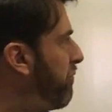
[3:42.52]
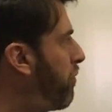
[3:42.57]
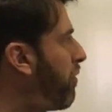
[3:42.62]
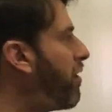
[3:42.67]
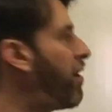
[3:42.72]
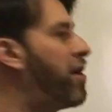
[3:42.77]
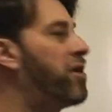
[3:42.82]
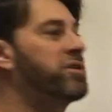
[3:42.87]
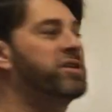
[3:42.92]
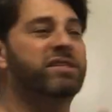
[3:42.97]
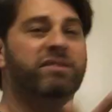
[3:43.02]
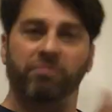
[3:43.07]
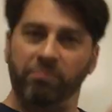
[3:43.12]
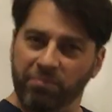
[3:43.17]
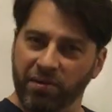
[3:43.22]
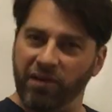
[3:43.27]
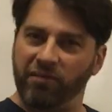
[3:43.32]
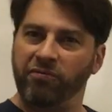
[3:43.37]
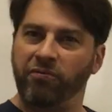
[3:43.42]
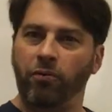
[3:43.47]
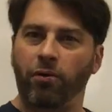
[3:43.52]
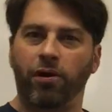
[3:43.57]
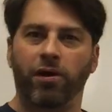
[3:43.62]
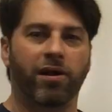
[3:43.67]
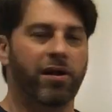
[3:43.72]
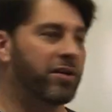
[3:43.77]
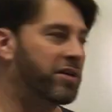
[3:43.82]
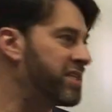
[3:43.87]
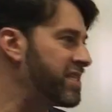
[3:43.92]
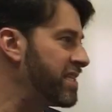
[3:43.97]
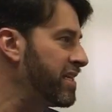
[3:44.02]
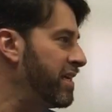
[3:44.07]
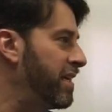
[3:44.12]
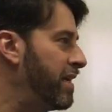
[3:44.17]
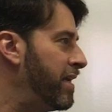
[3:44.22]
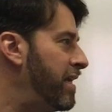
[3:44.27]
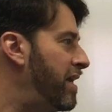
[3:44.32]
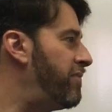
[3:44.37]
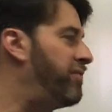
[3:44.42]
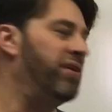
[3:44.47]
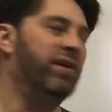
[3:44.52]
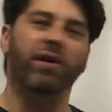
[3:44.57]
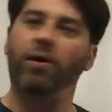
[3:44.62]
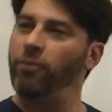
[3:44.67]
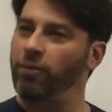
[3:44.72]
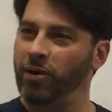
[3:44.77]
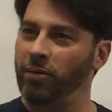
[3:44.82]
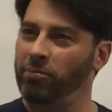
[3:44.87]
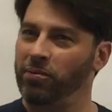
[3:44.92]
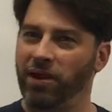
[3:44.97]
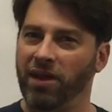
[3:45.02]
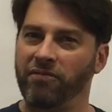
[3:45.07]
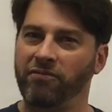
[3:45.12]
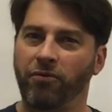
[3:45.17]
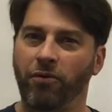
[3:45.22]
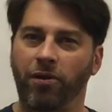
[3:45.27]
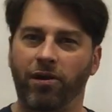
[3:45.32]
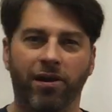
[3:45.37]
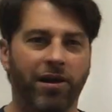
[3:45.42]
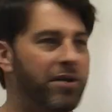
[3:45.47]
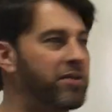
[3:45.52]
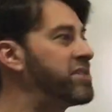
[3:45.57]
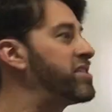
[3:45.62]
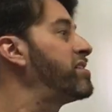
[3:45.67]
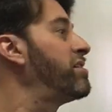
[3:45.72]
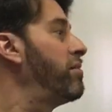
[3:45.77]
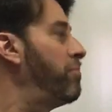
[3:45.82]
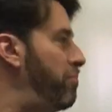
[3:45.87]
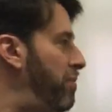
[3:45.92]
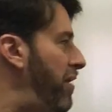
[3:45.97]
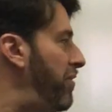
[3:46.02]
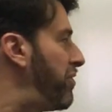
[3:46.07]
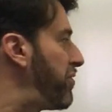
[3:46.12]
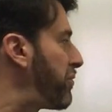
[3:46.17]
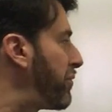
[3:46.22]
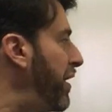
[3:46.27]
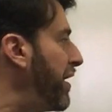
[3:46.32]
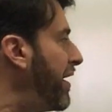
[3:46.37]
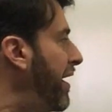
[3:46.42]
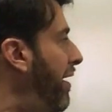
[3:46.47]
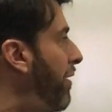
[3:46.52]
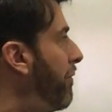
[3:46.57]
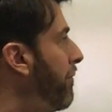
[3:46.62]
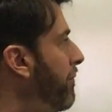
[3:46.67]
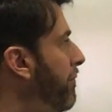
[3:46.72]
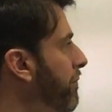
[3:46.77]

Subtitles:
4 hearts, bid 4 hearts. If you don't want to play 4 hearts, bid 3 now.